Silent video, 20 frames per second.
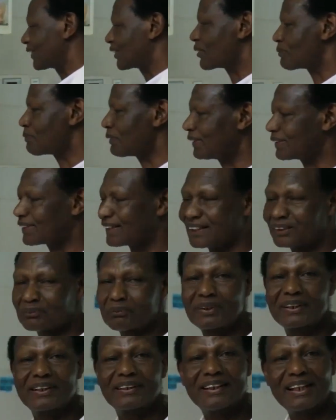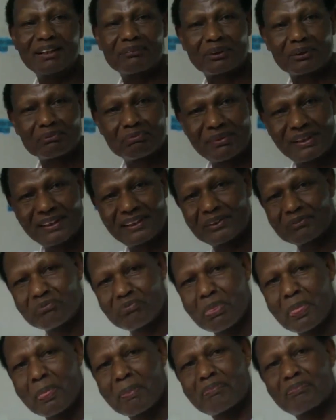incubator will enable
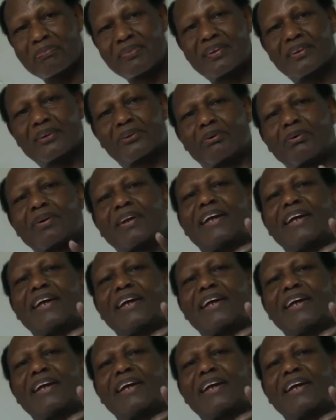me to